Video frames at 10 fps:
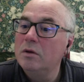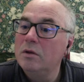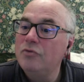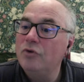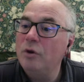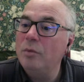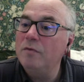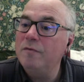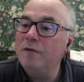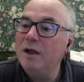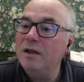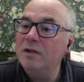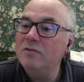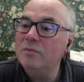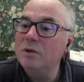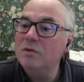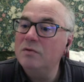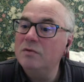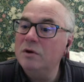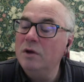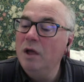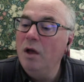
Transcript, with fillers: German finance minister.